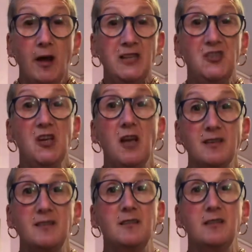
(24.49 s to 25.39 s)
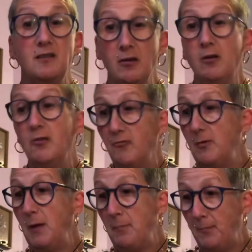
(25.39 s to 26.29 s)
I just can't
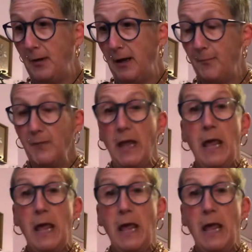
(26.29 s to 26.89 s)
remember.